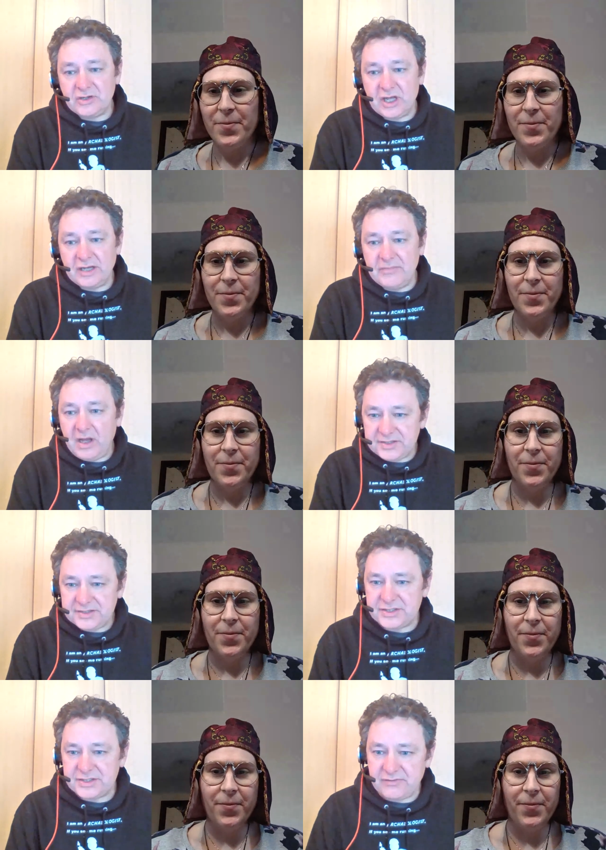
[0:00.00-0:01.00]
Speaker 1: and
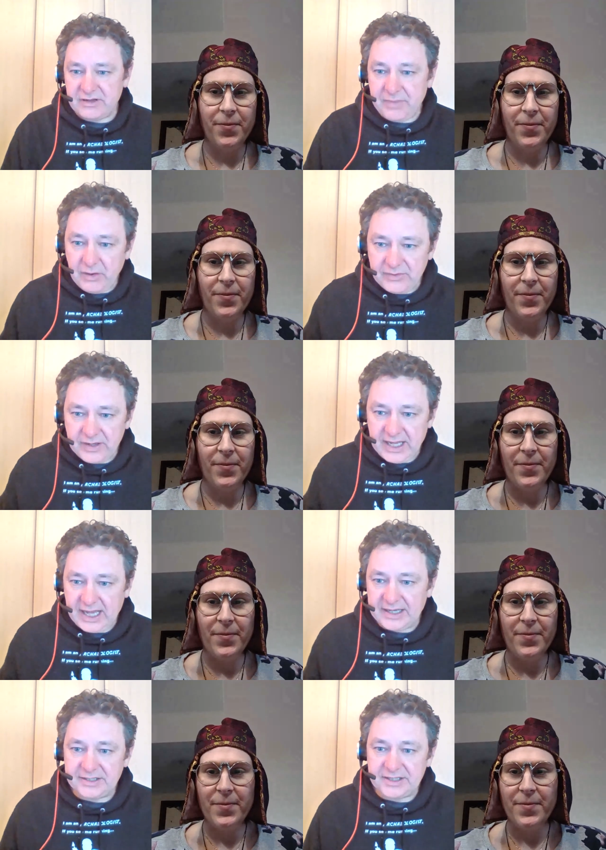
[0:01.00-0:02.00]
master's degree both in
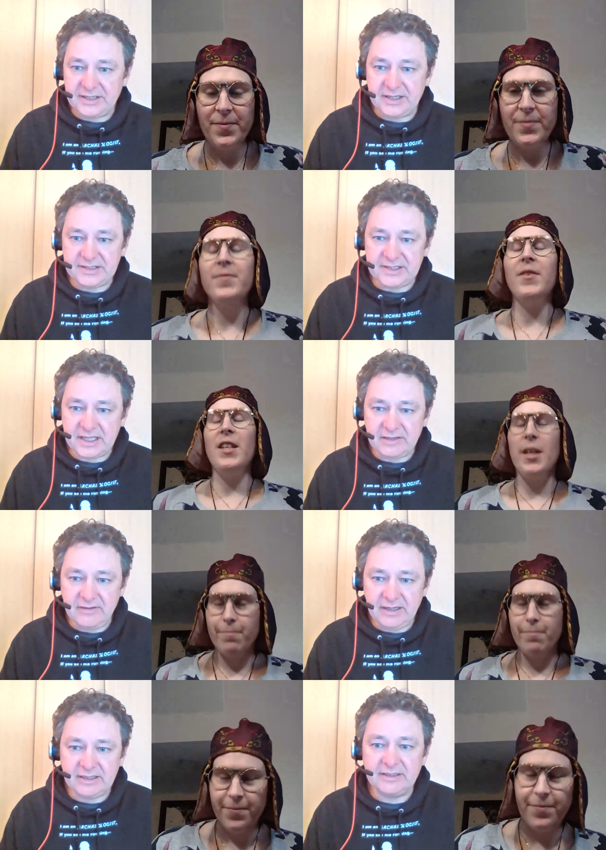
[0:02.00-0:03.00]
canada is that yeah.
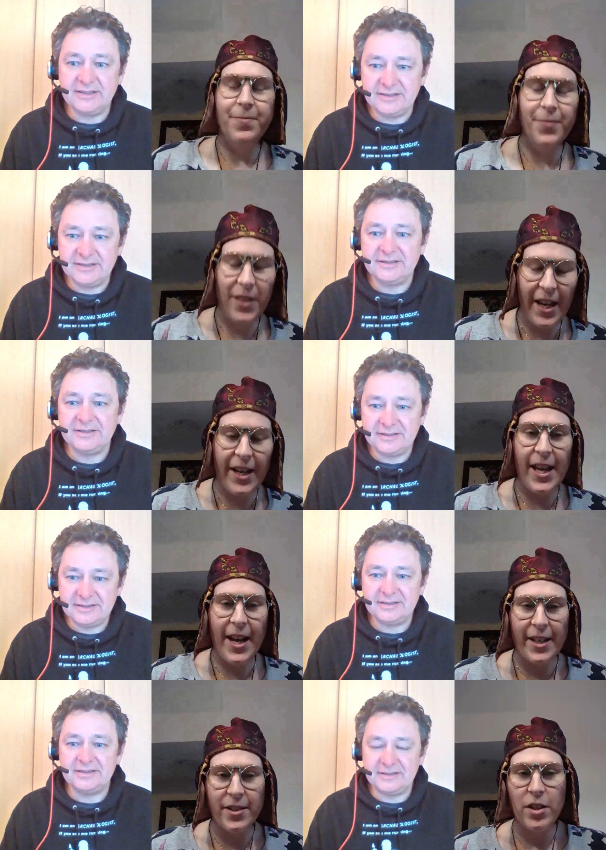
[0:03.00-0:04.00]
correct yeah
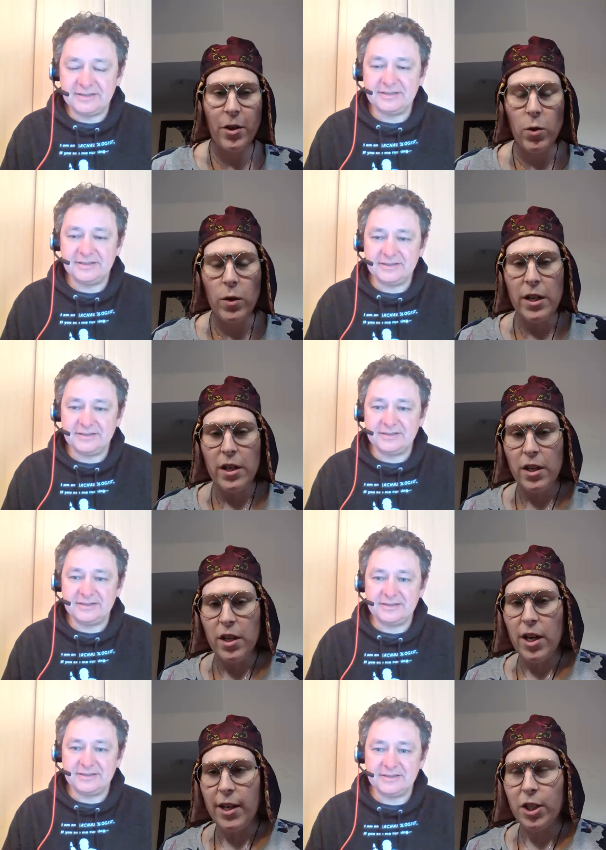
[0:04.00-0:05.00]
yeah
Speaker 2: so
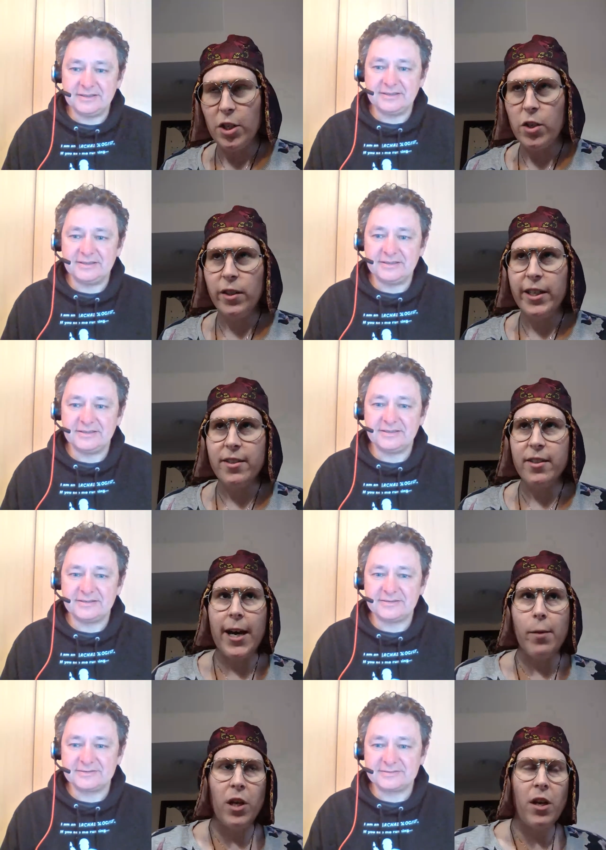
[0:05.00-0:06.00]
at uh, the earliest
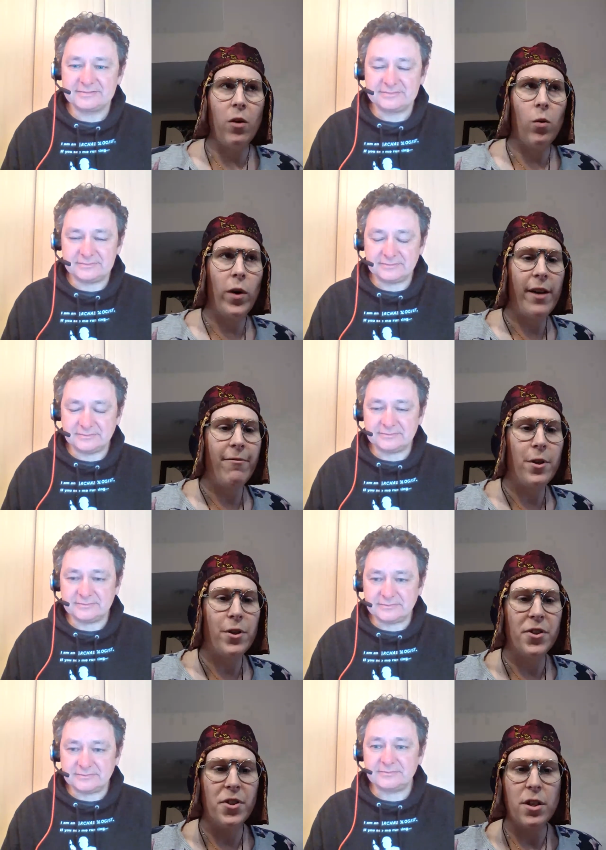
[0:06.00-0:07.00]
time you know when i
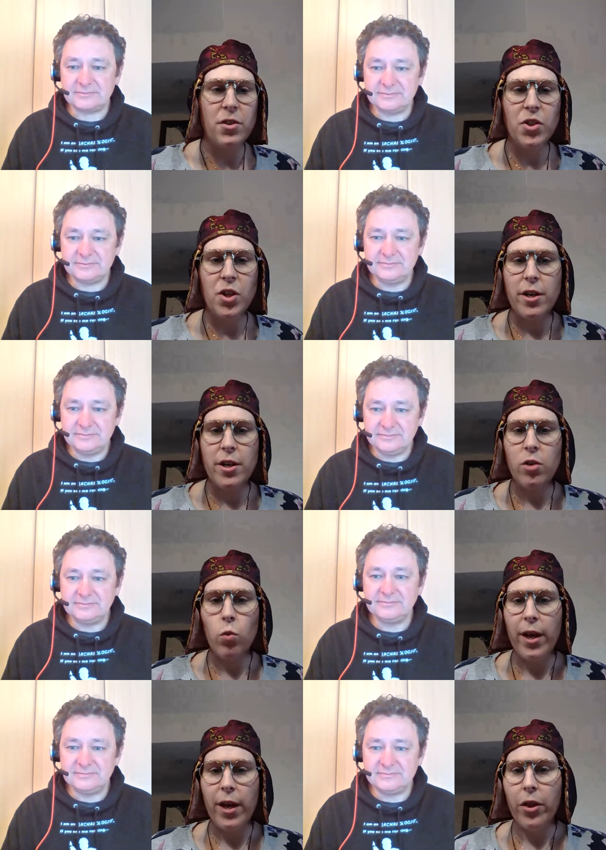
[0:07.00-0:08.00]
first started
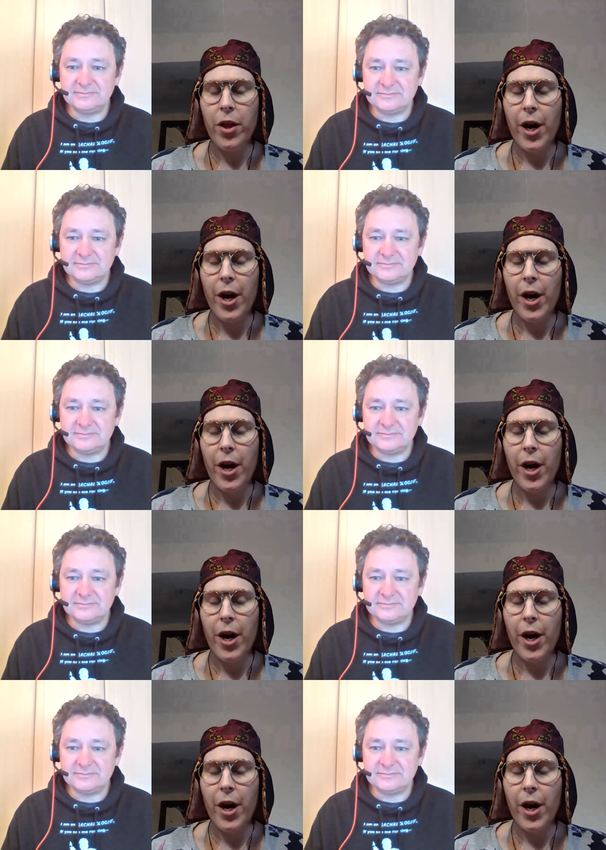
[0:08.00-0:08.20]
with